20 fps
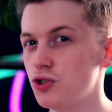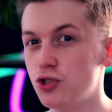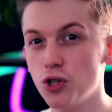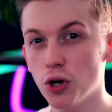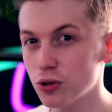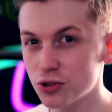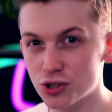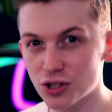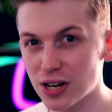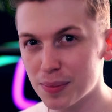
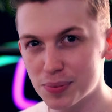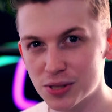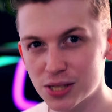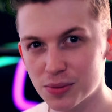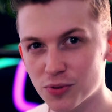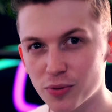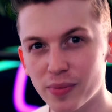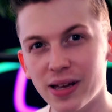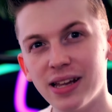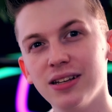Don't drop
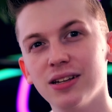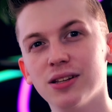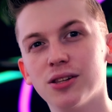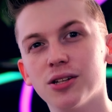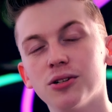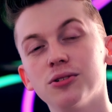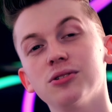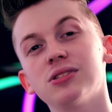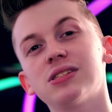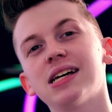ship from any of
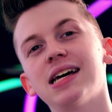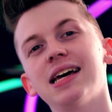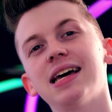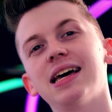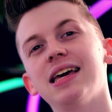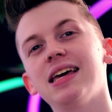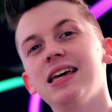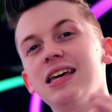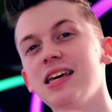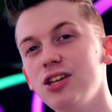those
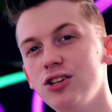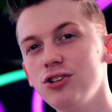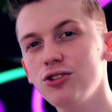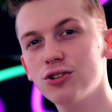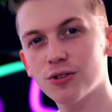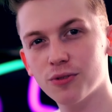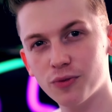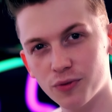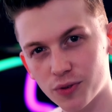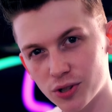in
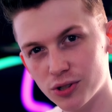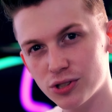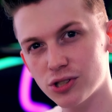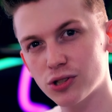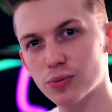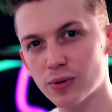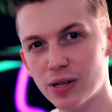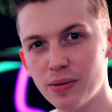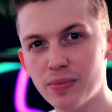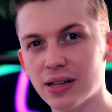your
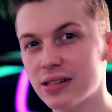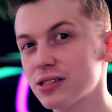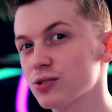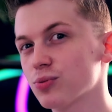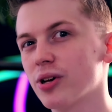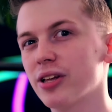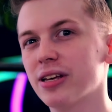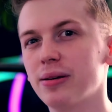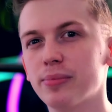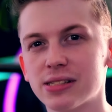first 3
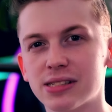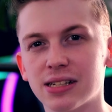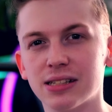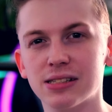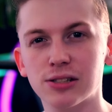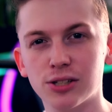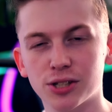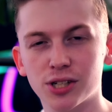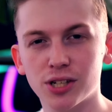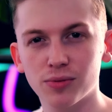months while
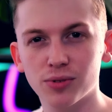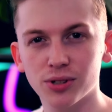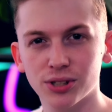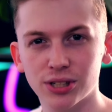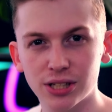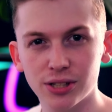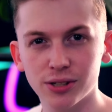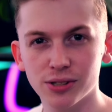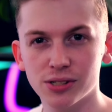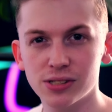Amazon's looking
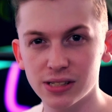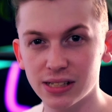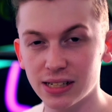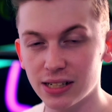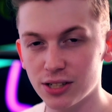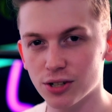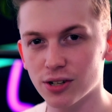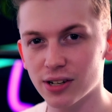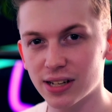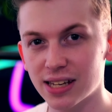really closely
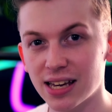at your